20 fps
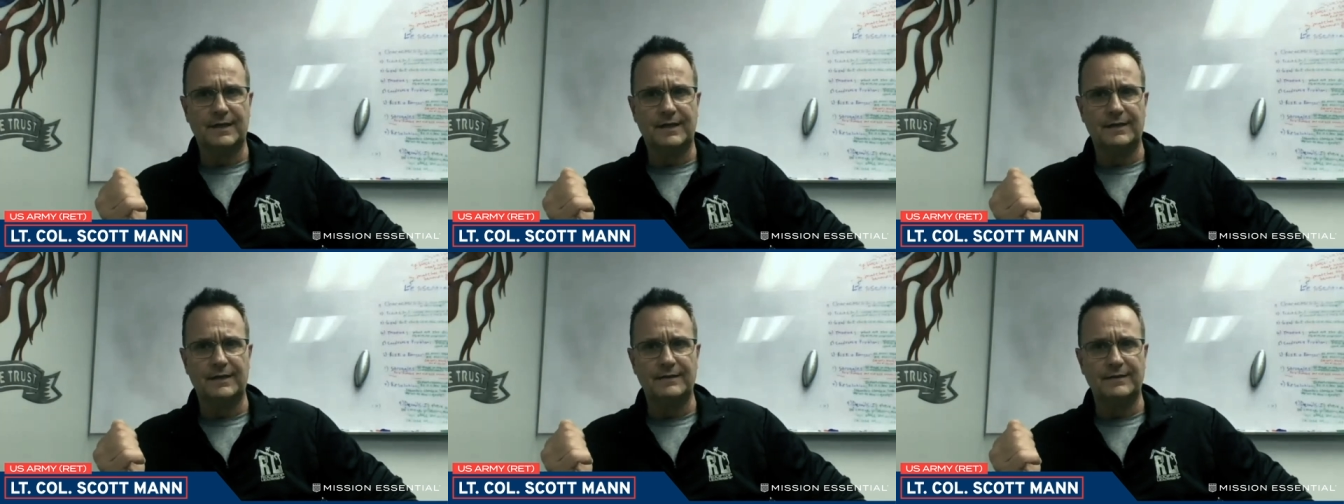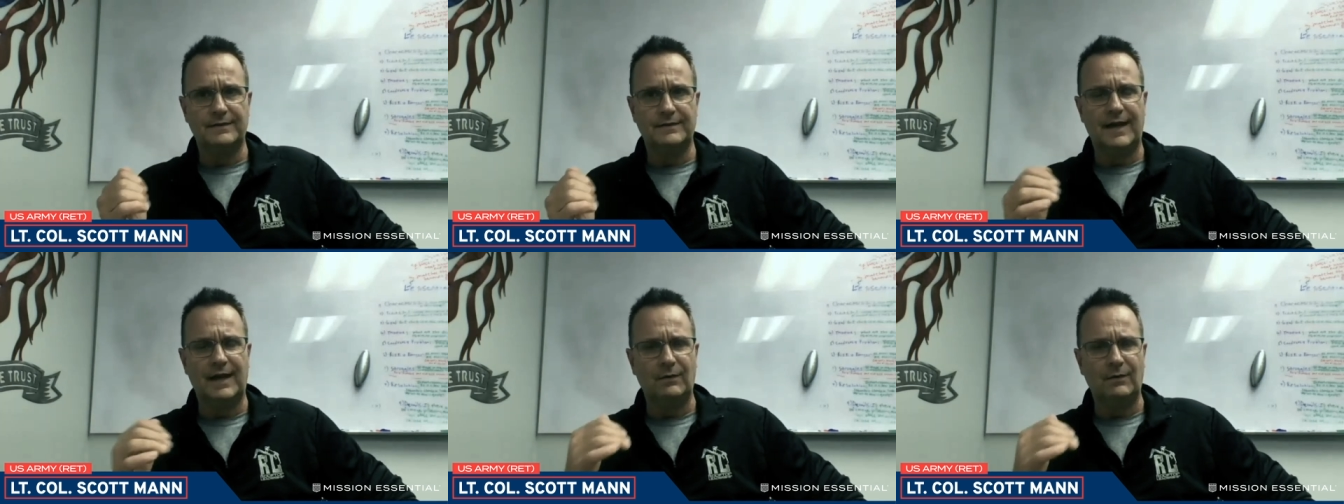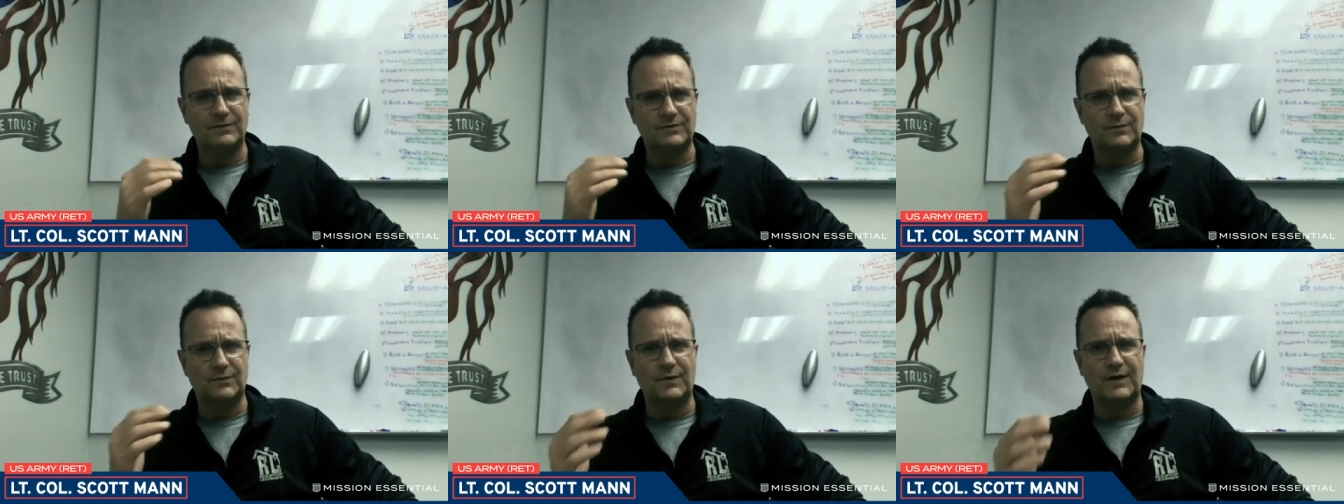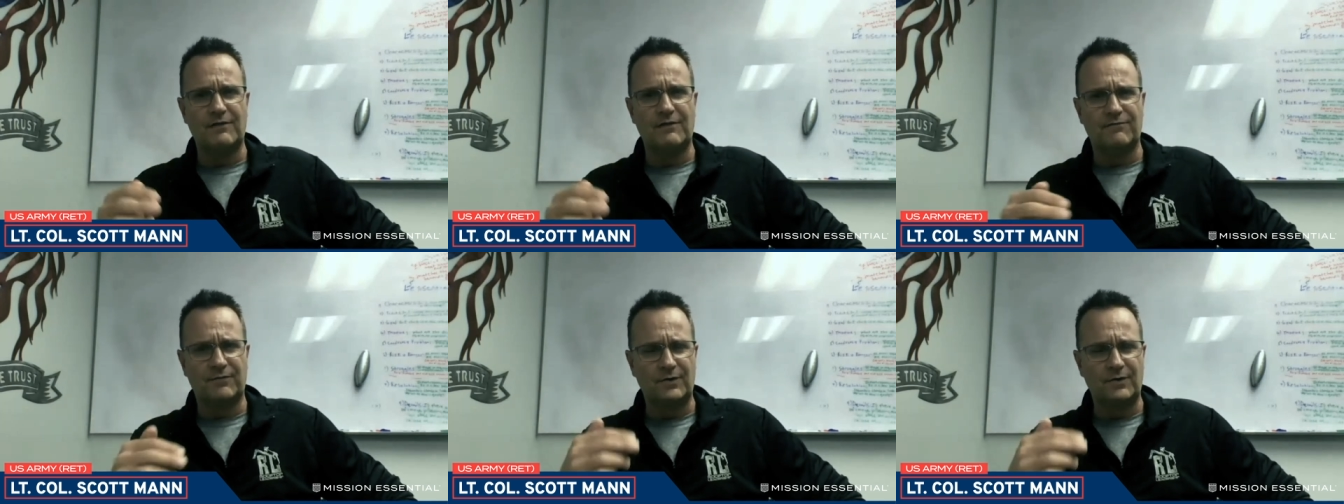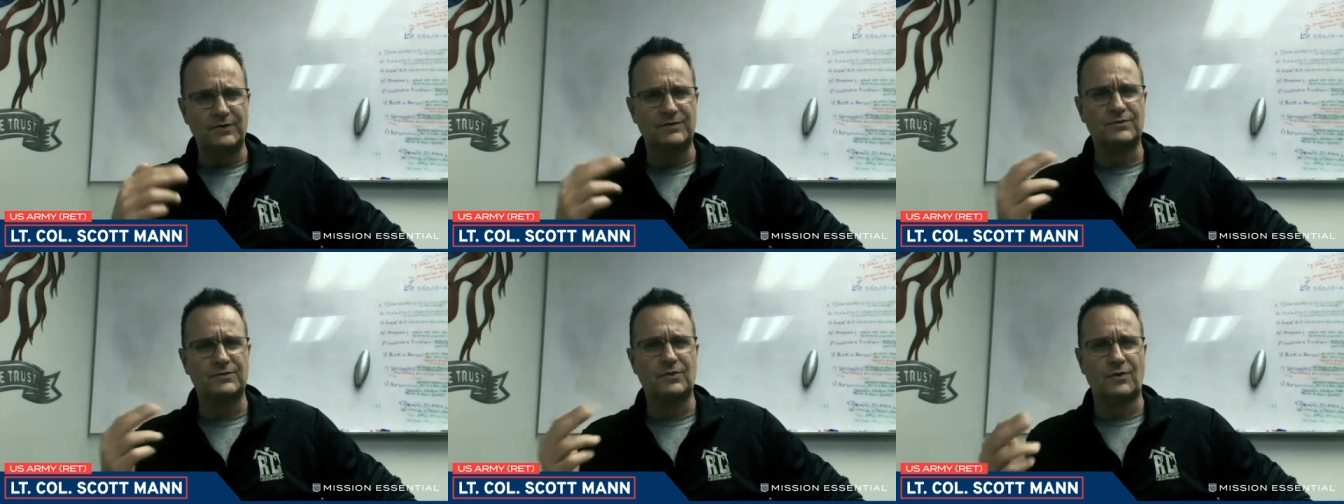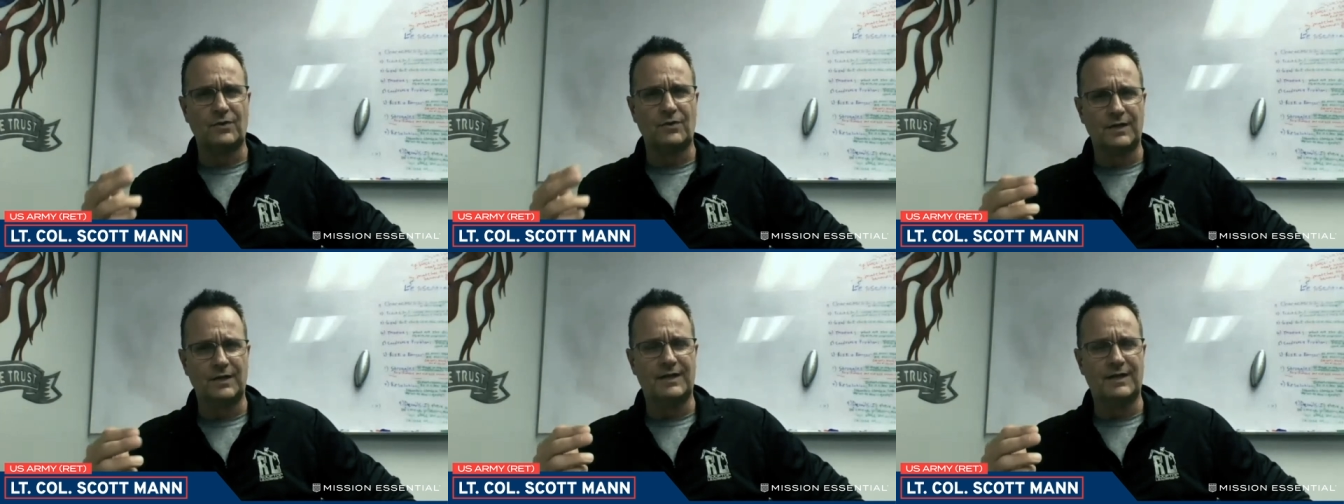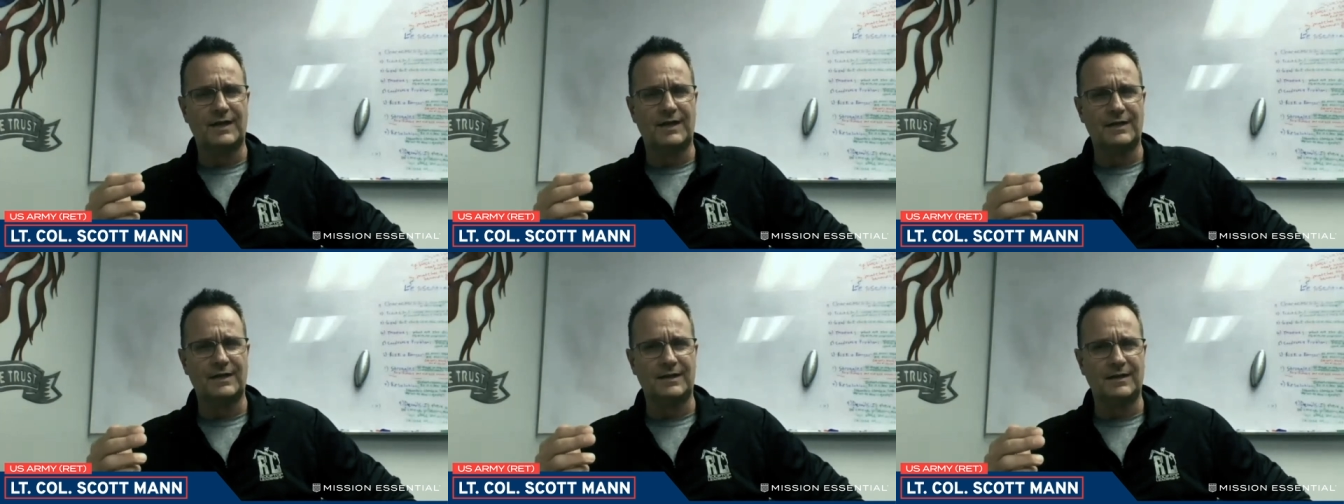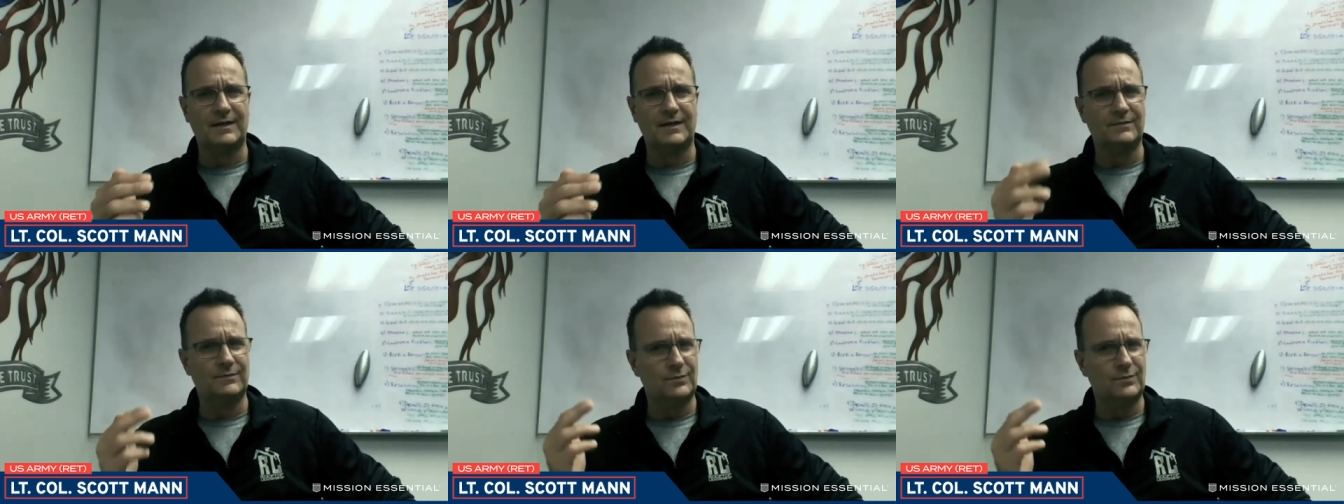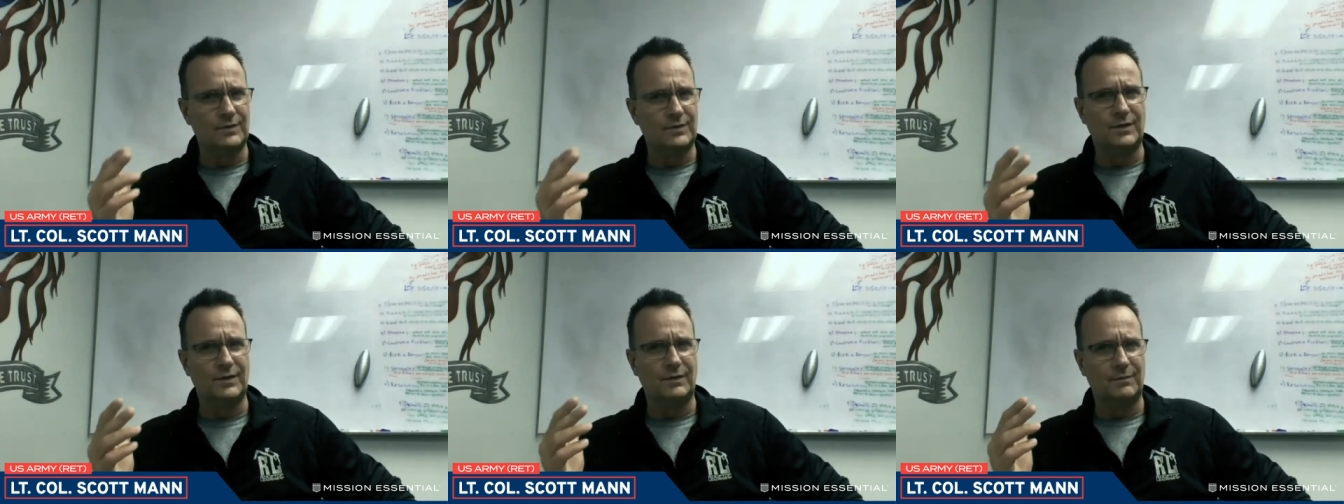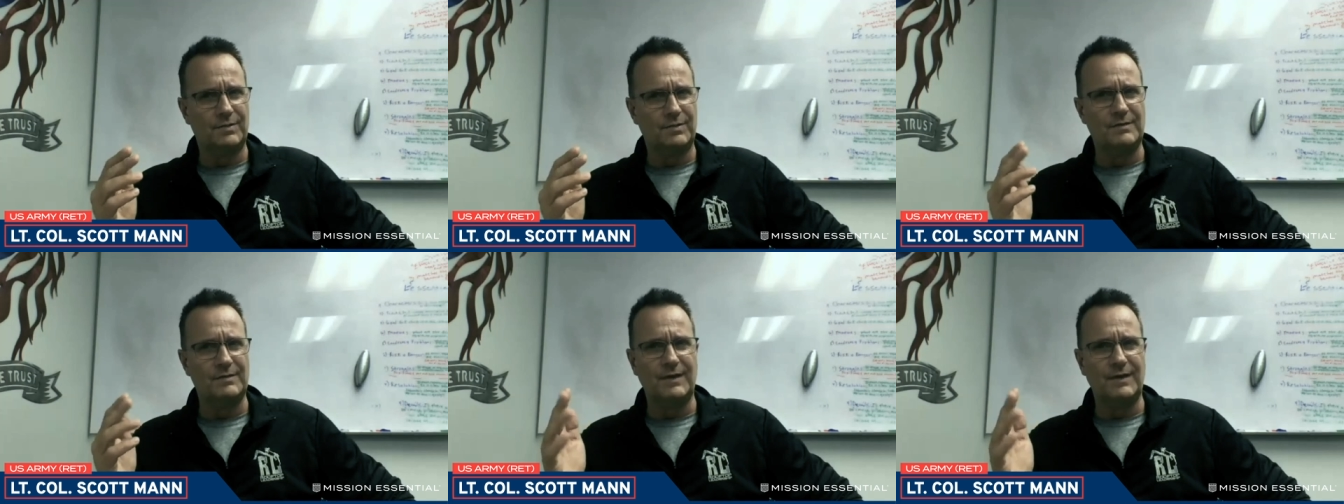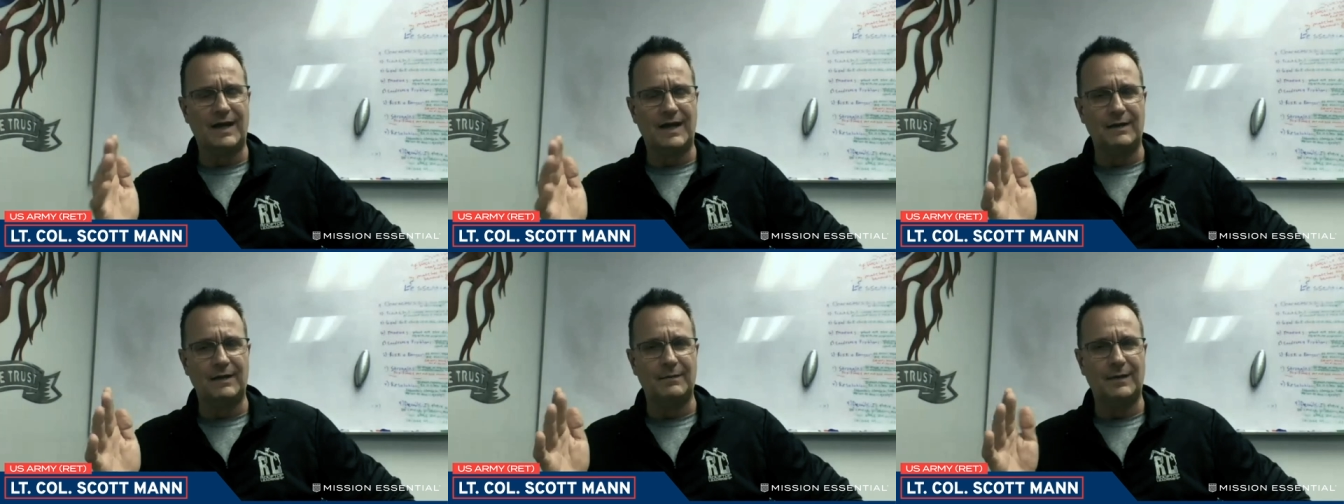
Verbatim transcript: and that was when i first started to kind of like you know peek my,